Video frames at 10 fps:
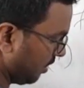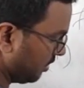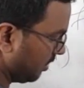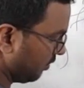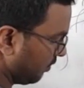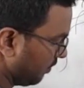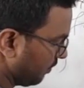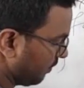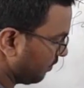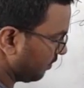LCM of
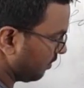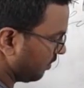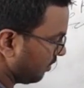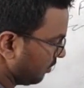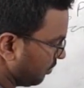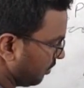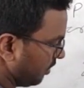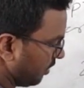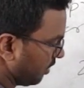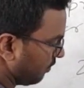3
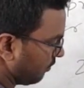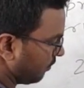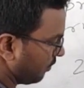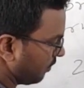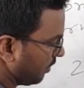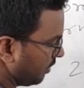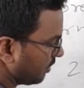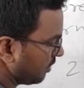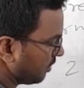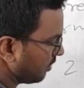and 4 is
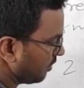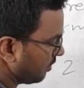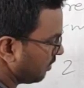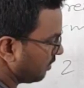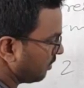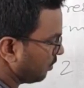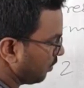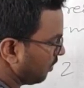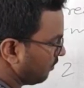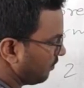
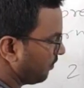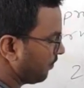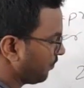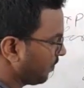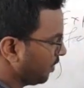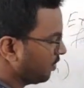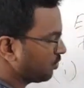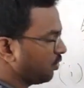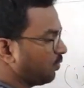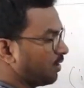12. So
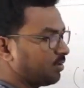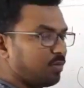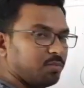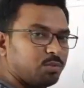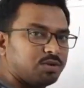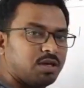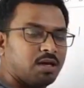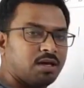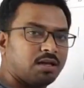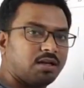you multiply both the
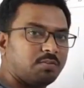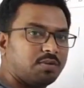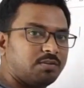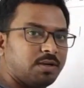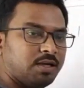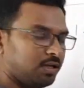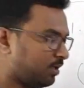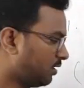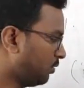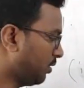number by
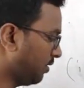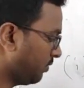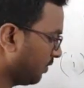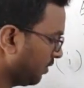12.